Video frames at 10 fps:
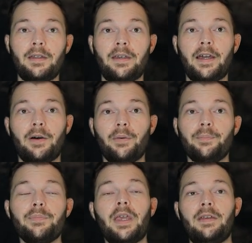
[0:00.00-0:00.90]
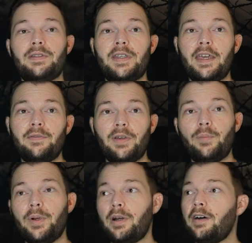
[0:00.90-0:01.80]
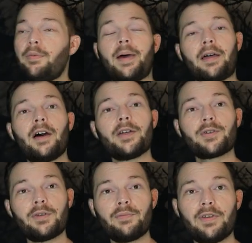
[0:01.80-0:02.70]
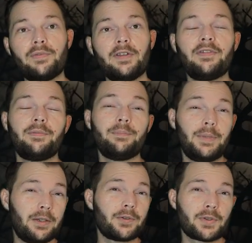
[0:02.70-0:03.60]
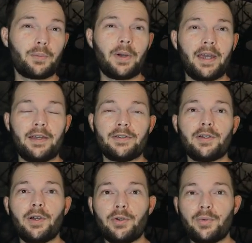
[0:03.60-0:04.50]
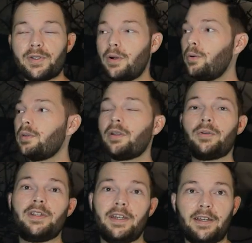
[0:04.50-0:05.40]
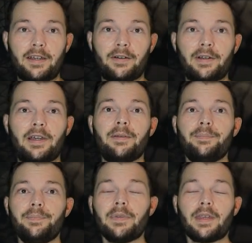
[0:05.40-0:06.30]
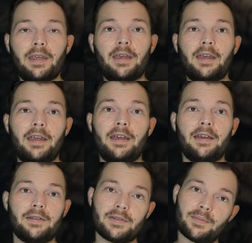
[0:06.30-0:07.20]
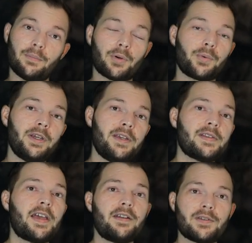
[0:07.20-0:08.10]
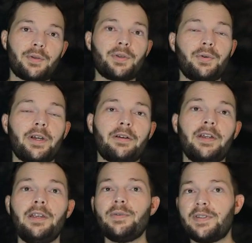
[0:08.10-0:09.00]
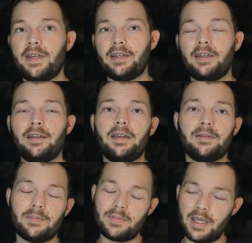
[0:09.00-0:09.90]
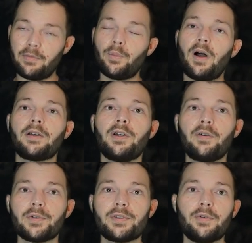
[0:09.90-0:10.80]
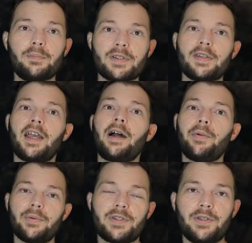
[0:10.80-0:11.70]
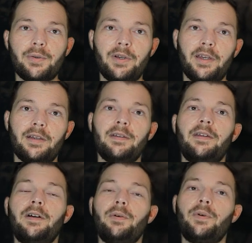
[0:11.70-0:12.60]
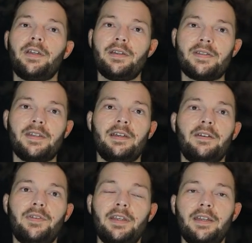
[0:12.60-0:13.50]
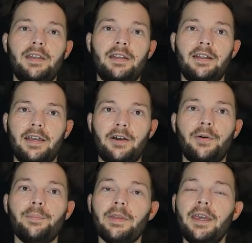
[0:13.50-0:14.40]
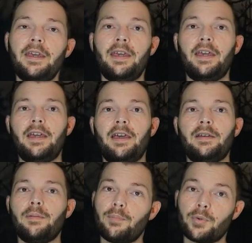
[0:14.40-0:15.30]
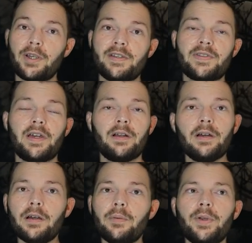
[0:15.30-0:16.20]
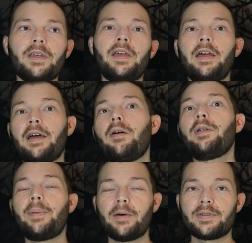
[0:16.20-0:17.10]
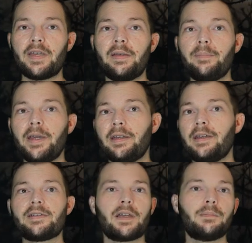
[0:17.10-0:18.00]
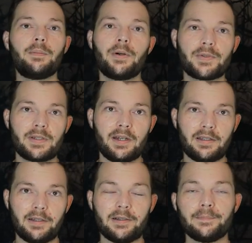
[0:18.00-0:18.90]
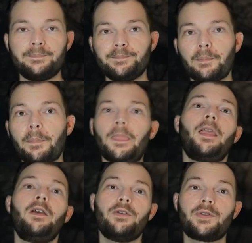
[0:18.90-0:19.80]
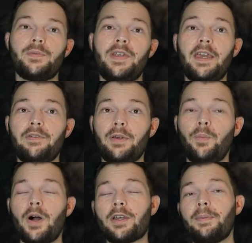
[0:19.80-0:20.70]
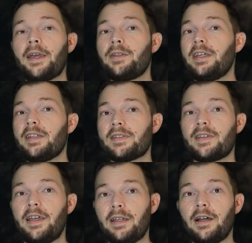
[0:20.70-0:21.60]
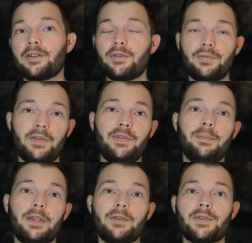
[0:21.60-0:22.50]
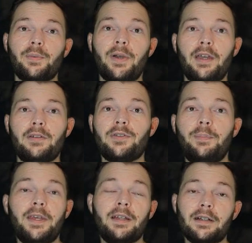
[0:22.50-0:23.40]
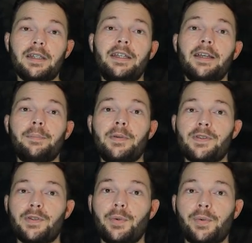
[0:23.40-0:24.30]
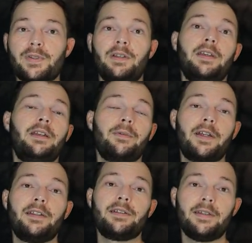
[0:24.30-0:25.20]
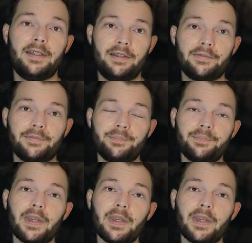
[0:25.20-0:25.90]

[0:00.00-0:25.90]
Now, David went off about 150 meters away to go to his own little digging area, and Maurice had his own little area and he was digging. And David walked over to him to see how he was doing, you know, wanted to see if he needed any help. And Maurice said, Oh, we can head out in about 10 minutes. I'm almost done here. So David walked back to his site 150 meters away to begin cleaning up his tools and getting ready to leave.